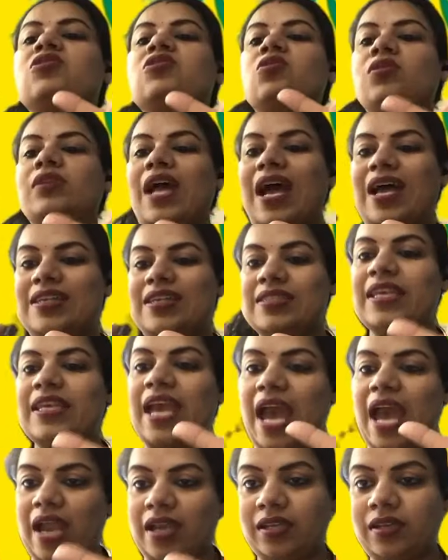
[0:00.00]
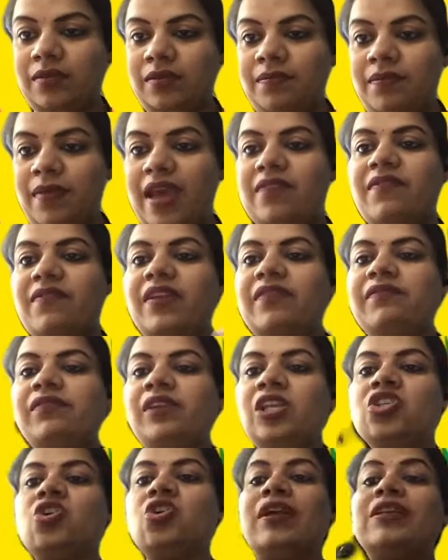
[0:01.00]
is known as the atom, and when
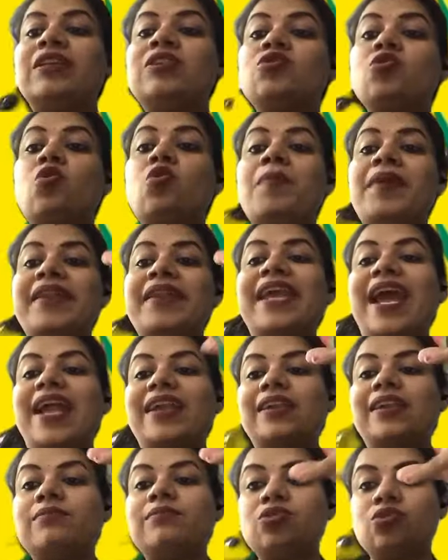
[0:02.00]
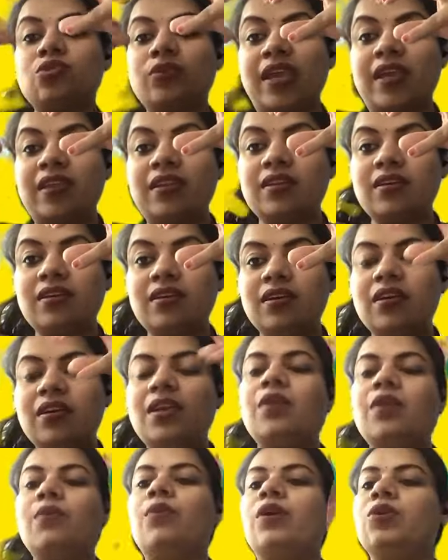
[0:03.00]
we join so many atoms together,
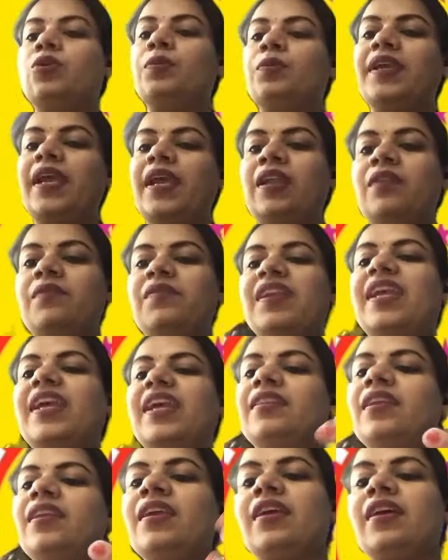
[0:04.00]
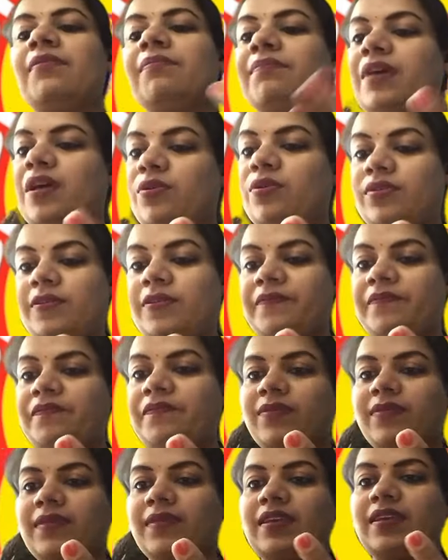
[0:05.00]
what do we get? We get the compound,
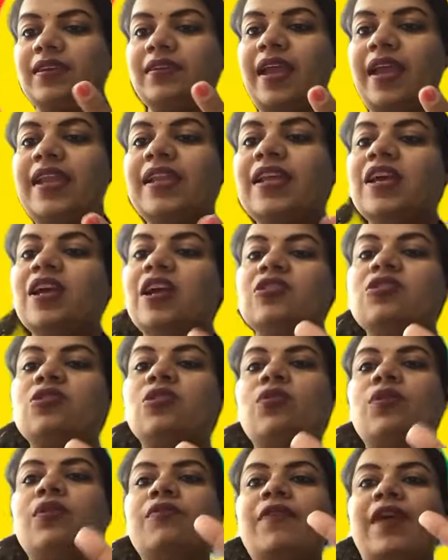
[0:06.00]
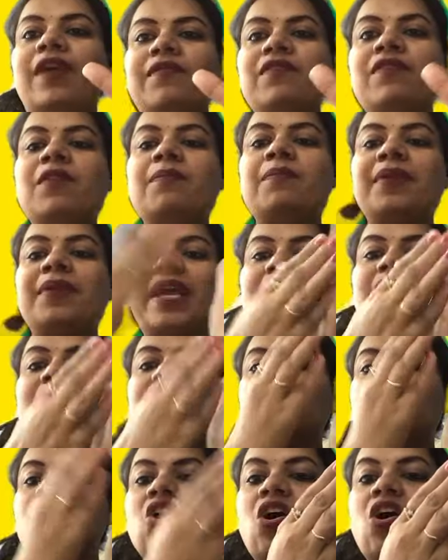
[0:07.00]
right? So, when we break
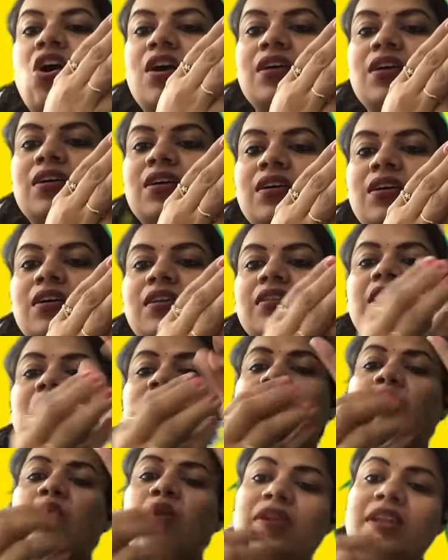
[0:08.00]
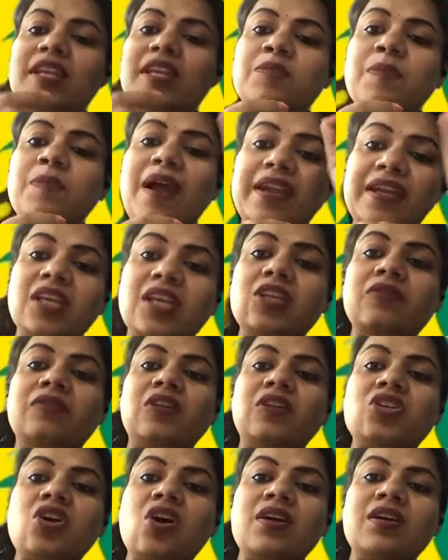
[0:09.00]
the chalk, the smallest particle of
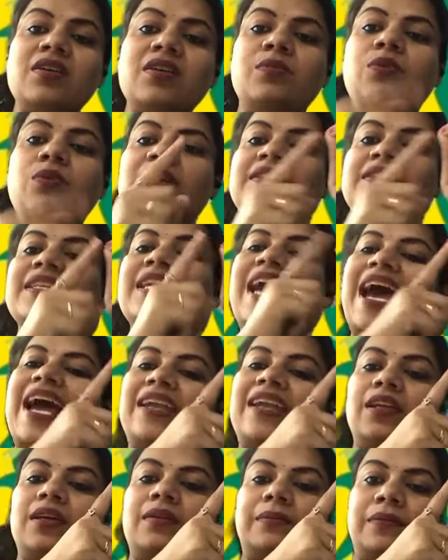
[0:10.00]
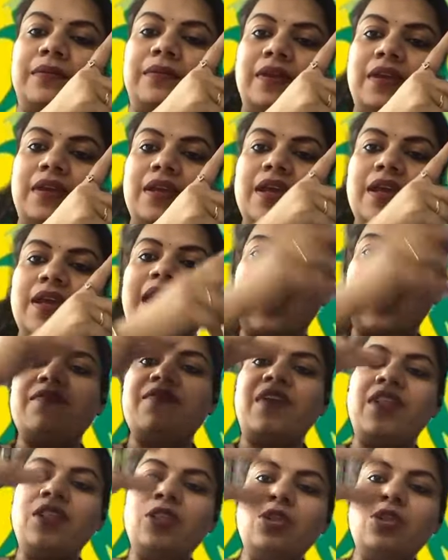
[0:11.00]
the chalk was the atom, and